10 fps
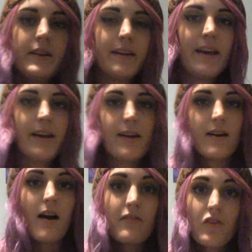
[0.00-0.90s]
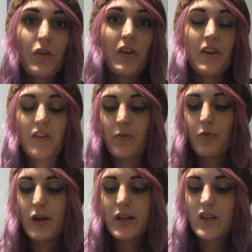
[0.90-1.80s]
Okay, I've got these
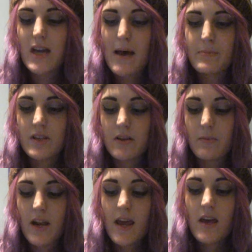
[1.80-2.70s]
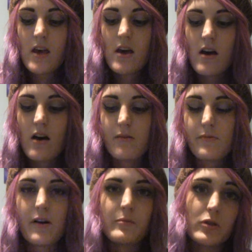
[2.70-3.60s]
really good apps in a minute.
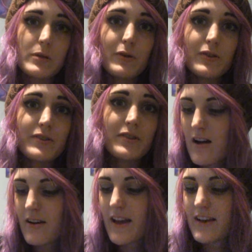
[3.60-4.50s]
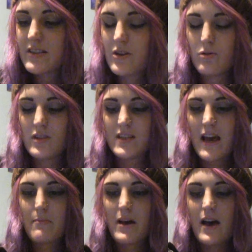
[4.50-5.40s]
I'm not sponsored. Okay, it's called
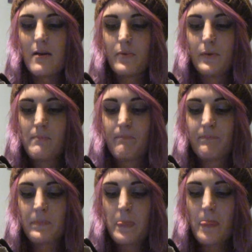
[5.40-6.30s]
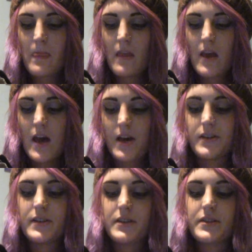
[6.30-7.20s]
SAM app,
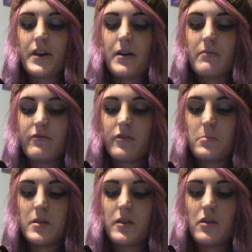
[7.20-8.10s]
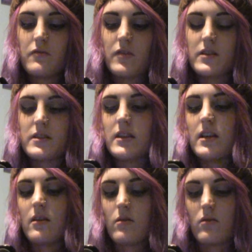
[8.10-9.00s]
and it's from the
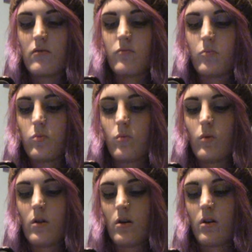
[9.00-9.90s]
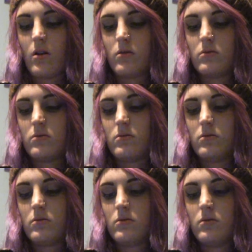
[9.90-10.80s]
University of
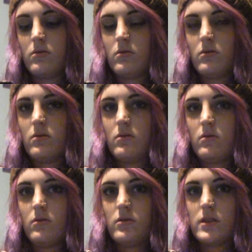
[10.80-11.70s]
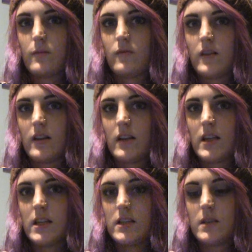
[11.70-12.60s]
West something,
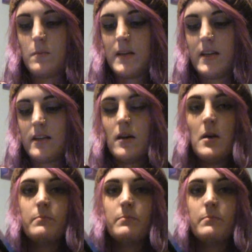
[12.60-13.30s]
it disappeared.